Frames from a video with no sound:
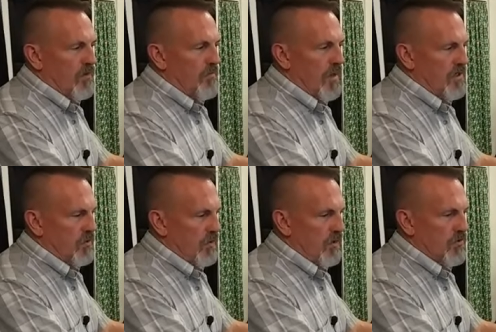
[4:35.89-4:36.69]

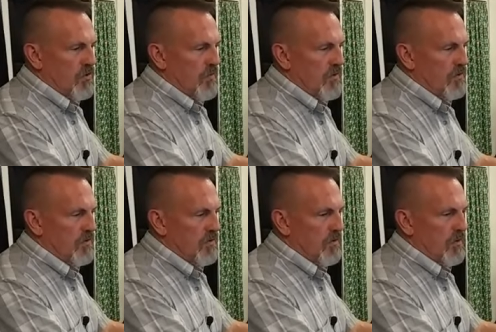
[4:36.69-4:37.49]
measuring
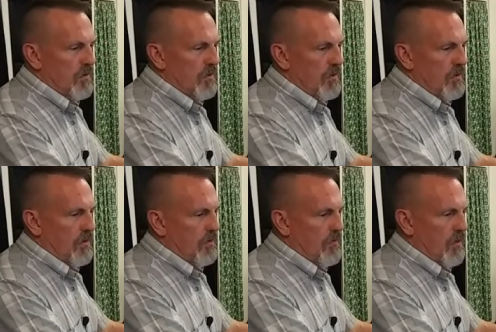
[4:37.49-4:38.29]
instruments,
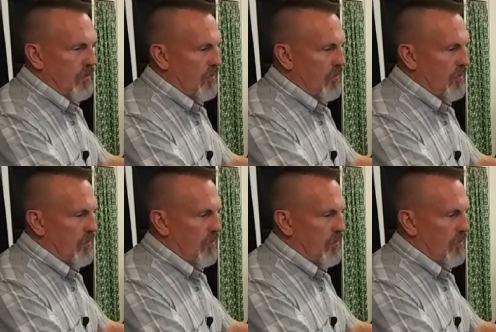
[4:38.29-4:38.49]
whether